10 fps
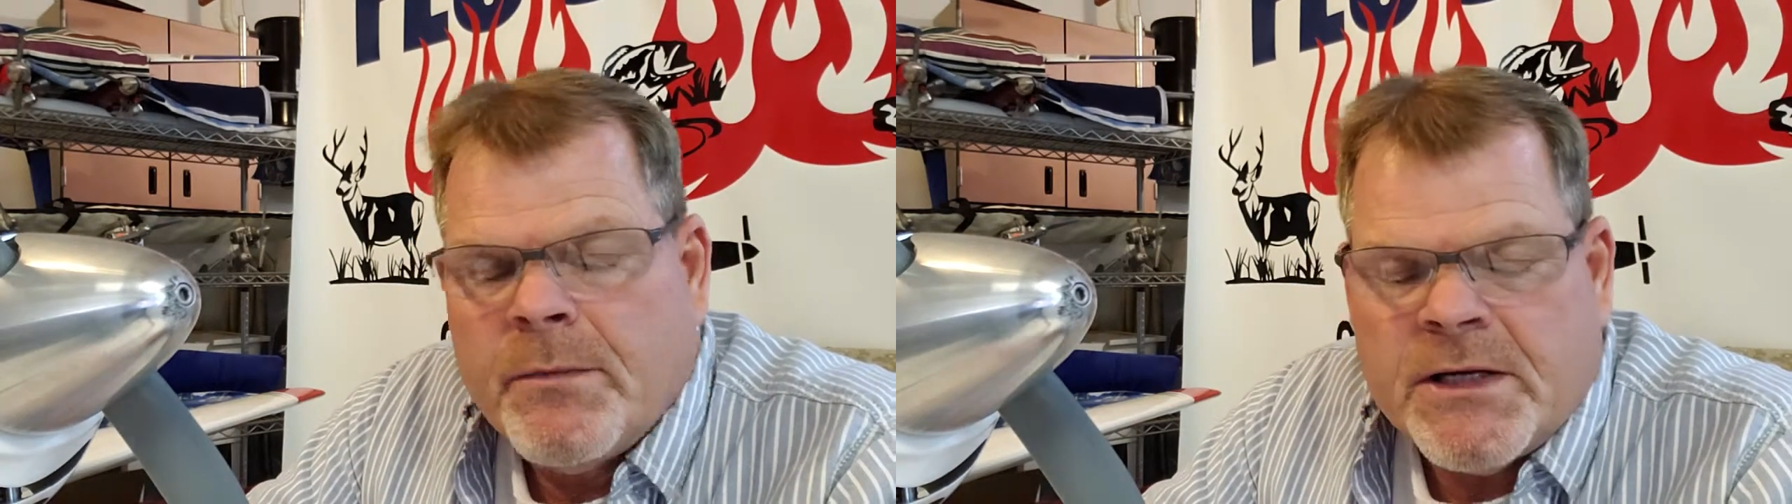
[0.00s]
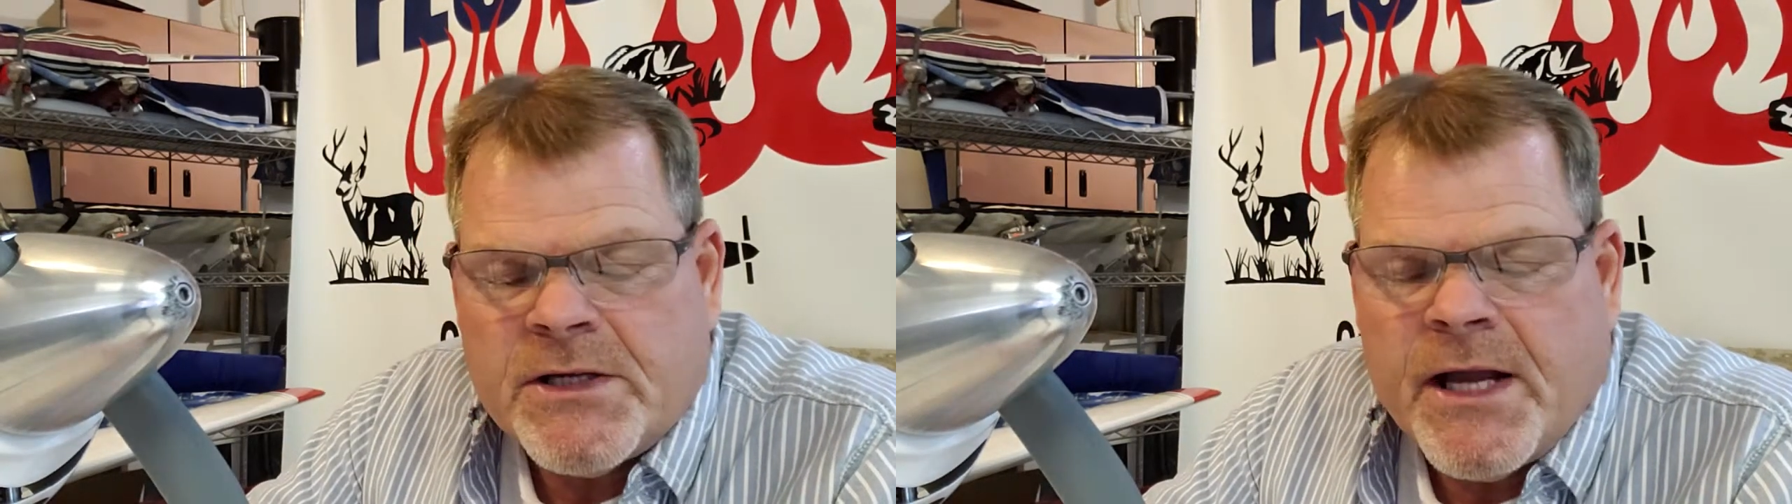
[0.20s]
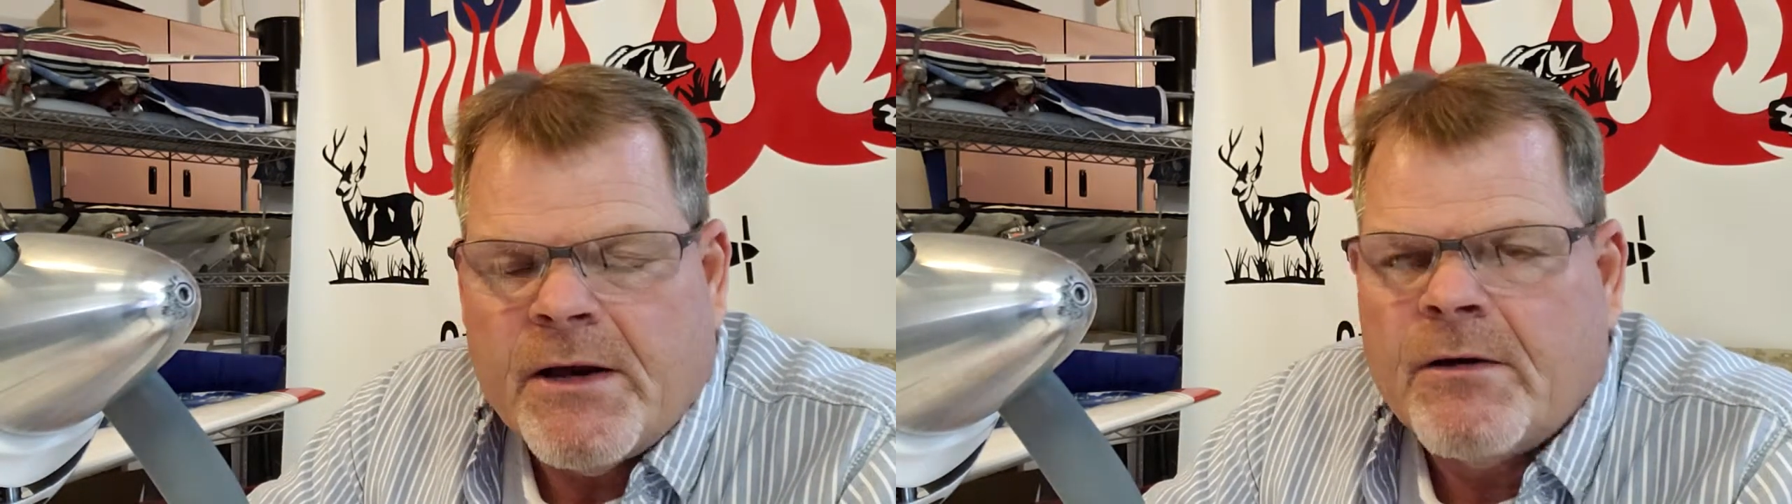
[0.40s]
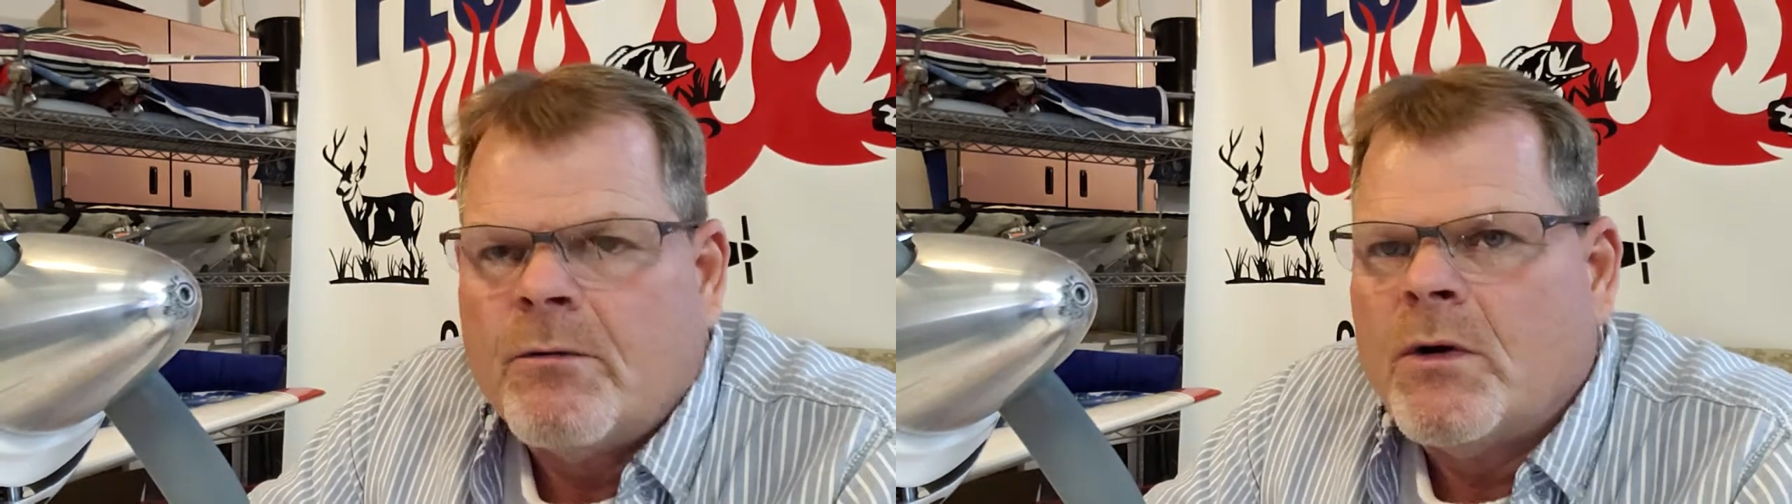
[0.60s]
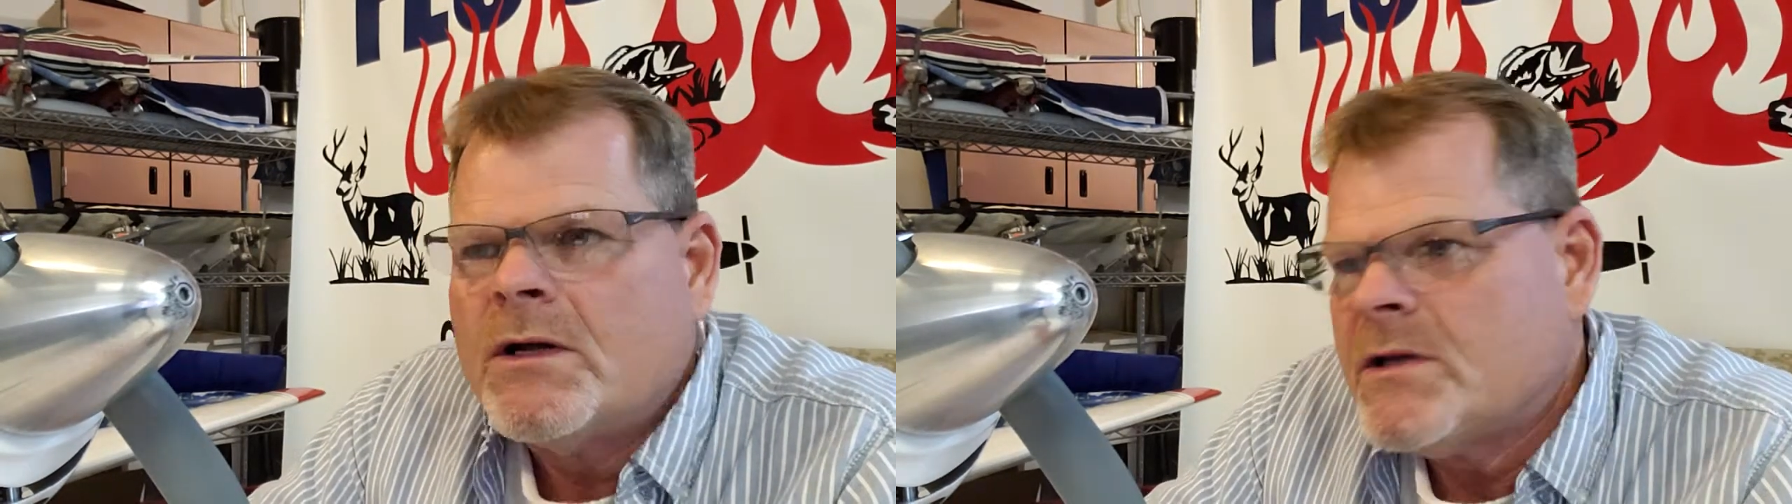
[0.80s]
my standard
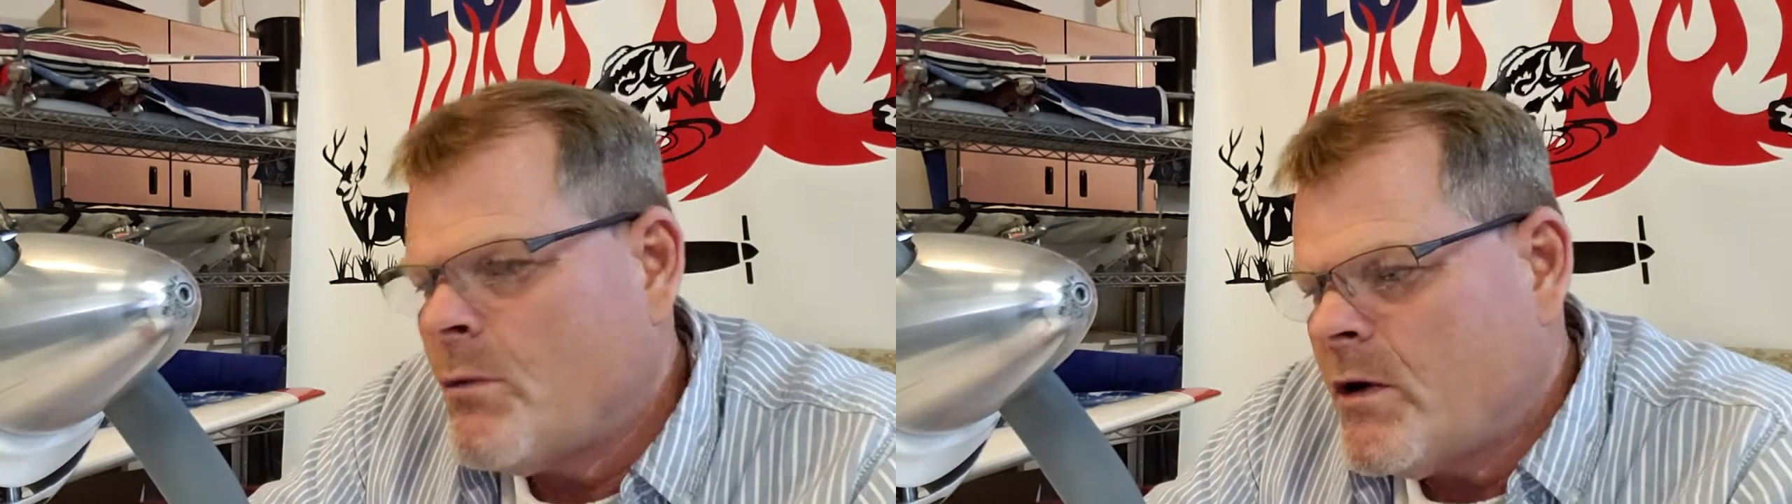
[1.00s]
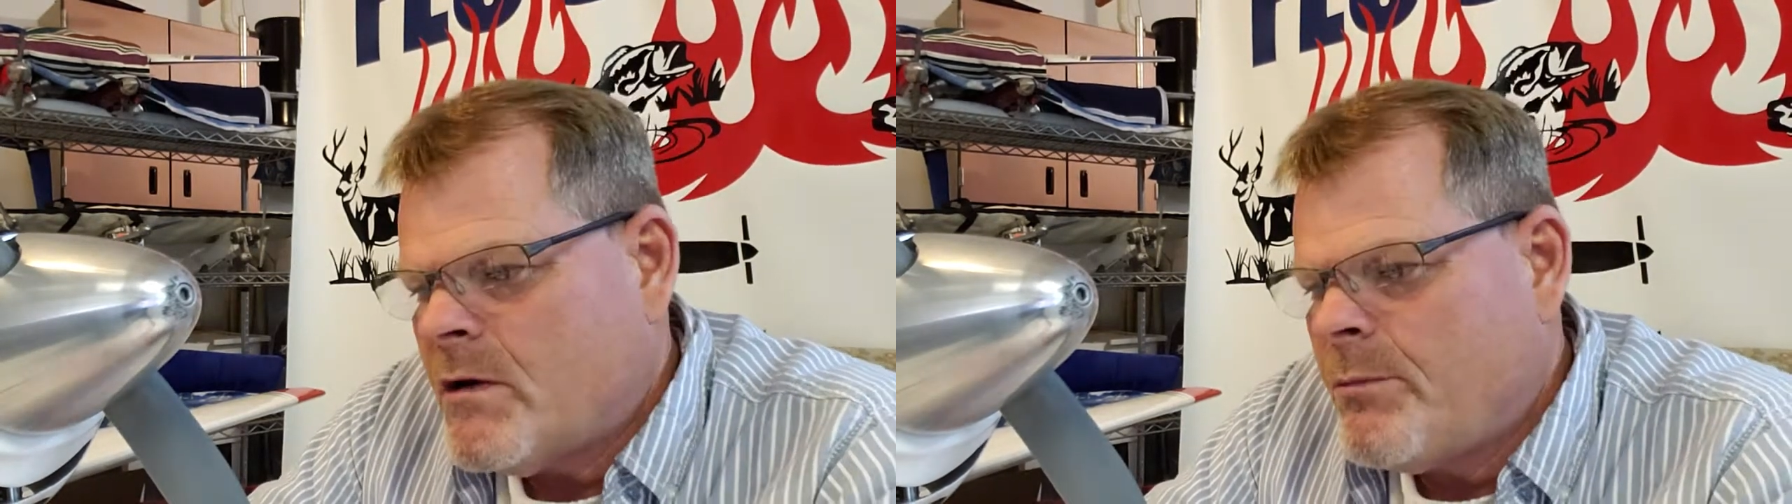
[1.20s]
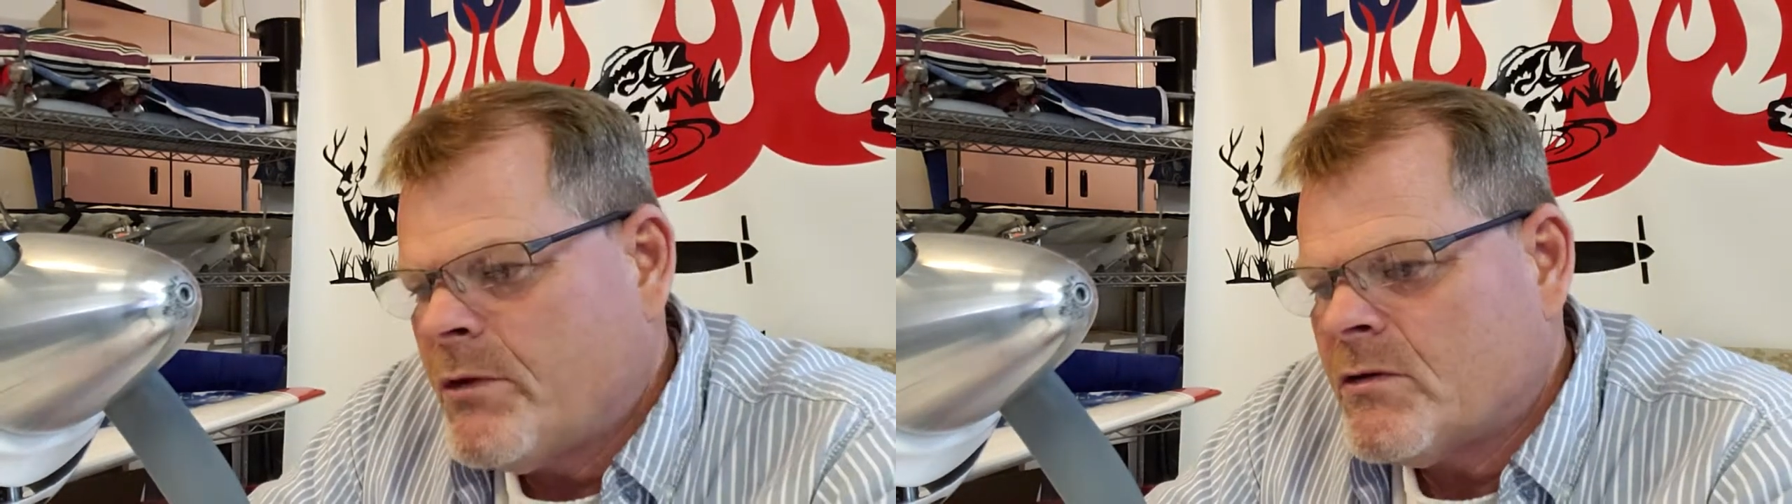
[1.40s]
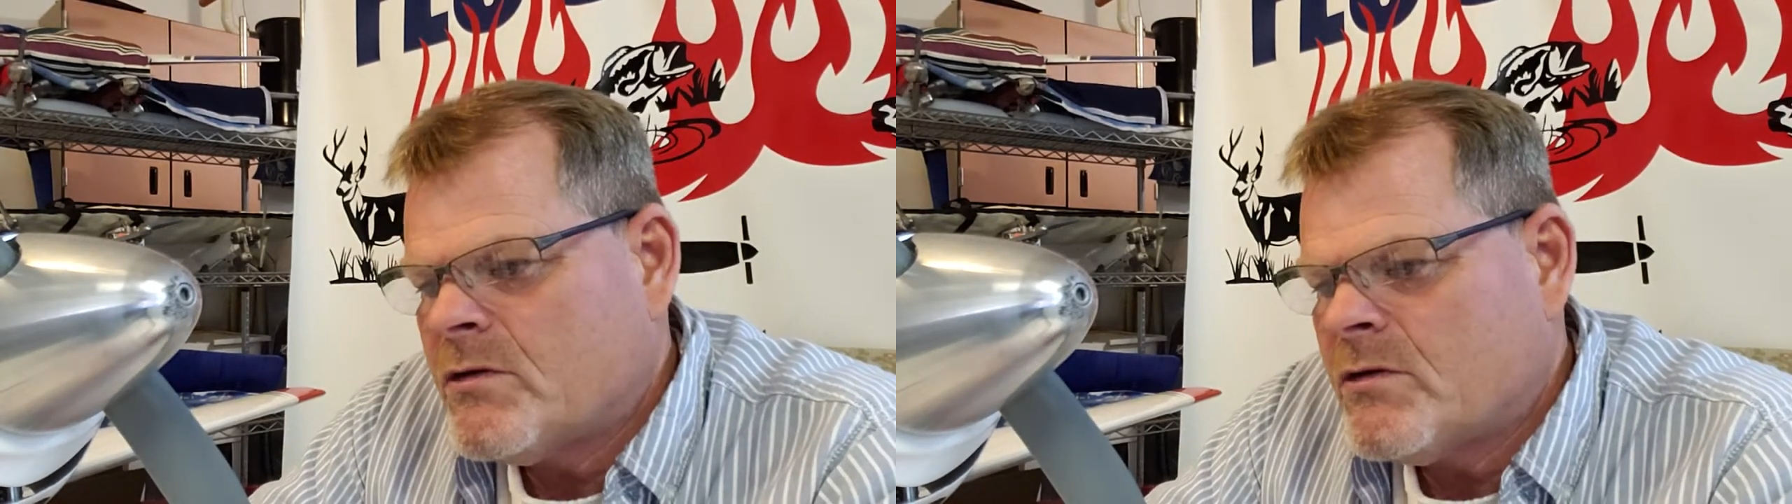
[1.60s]
ones, and went to put the